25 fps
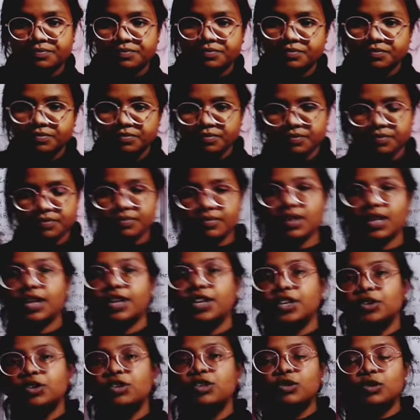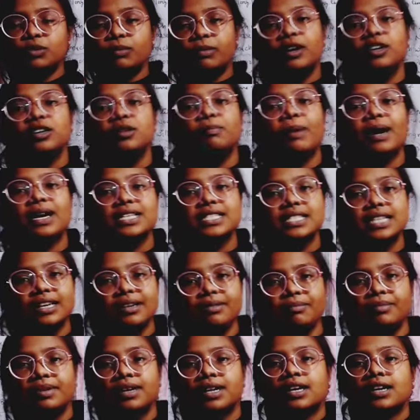Do you know about the
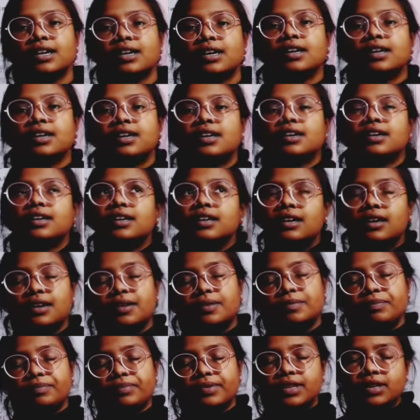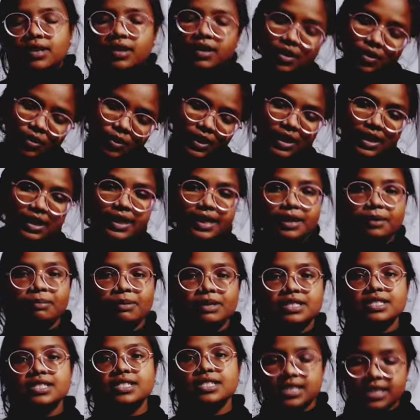pastime? Okay, let
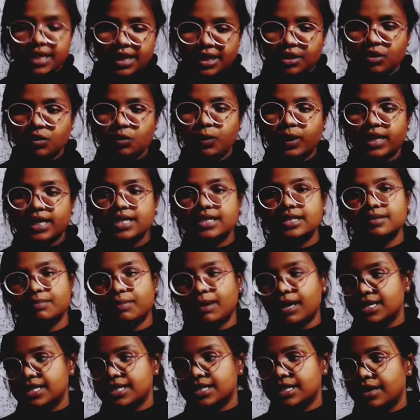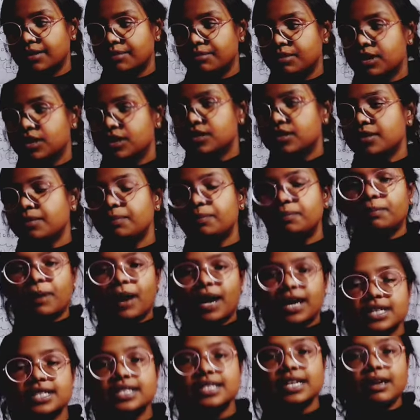me just tell you what is the pastime. So
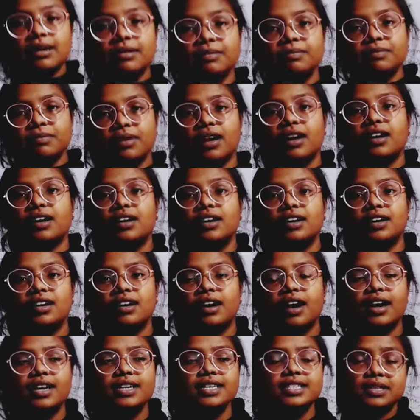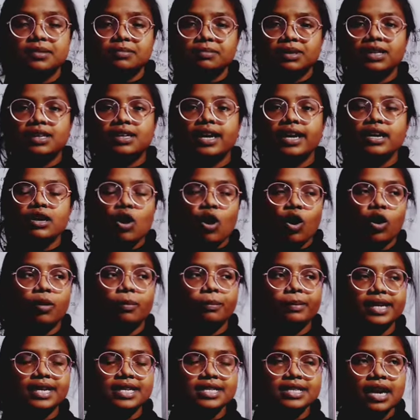pastime are similar like
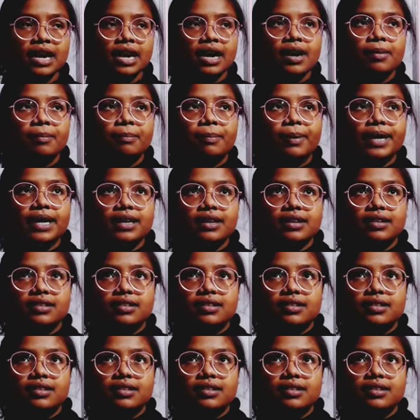hobbies, but